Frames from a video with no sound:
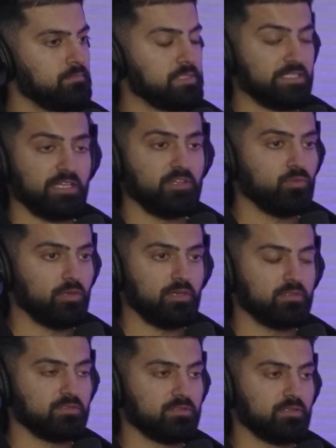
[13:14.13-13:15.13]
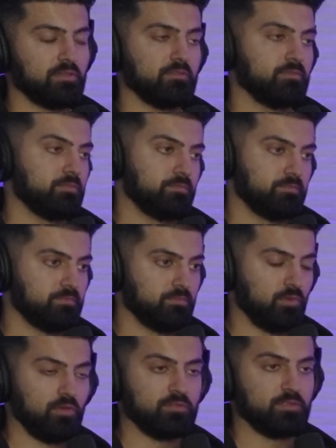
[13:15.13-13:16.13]
And anyone else that have
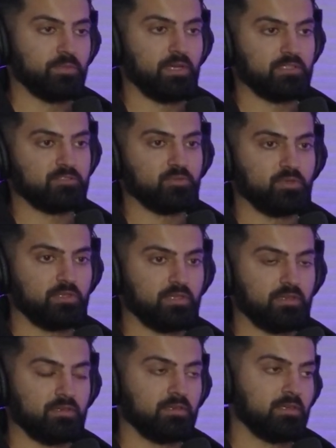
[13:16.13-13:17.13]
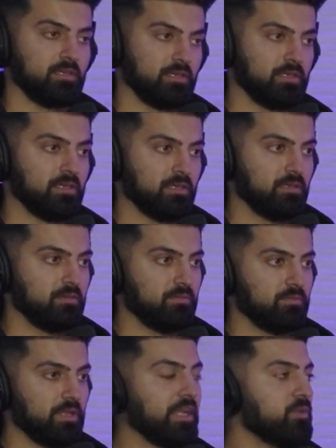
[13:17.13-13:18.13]
obviously passed away, that are
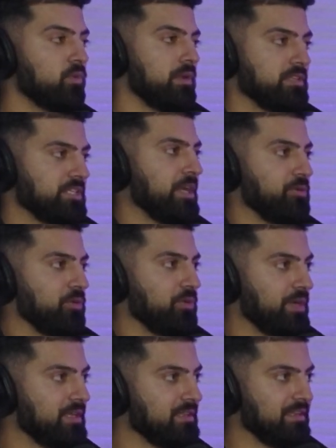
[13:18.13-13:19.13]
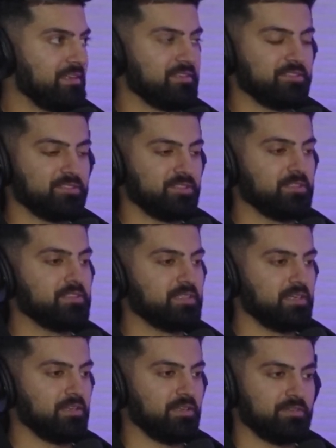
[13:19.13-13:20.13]
anyone in general, right? Like it just in these
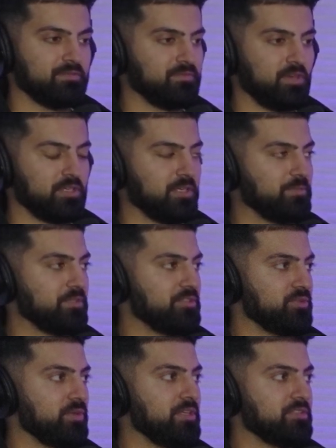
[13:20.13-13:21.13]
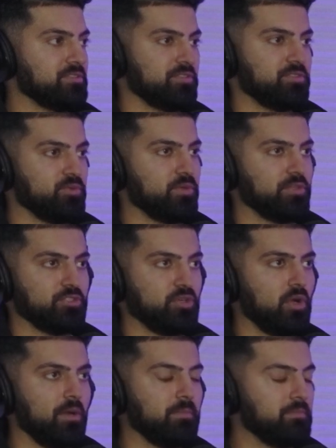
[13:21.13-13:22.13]
kind of like fucked up situations, just doing a
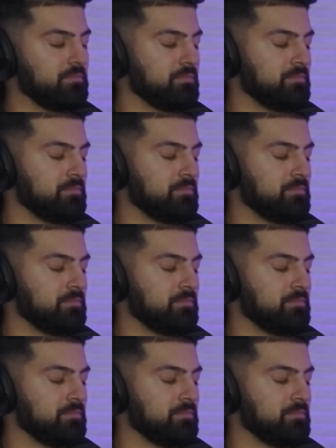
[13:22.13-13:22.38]
job.